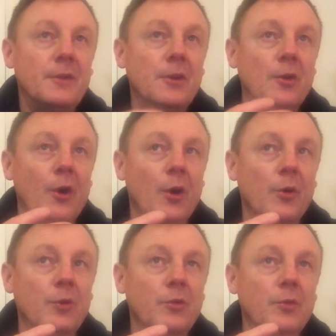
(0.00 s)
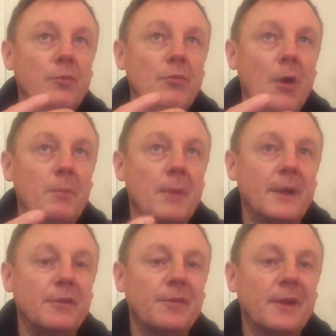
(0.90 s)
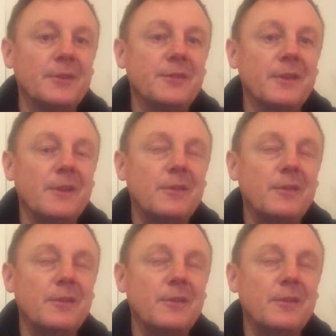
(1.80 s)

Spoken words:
you know, you've grown many things in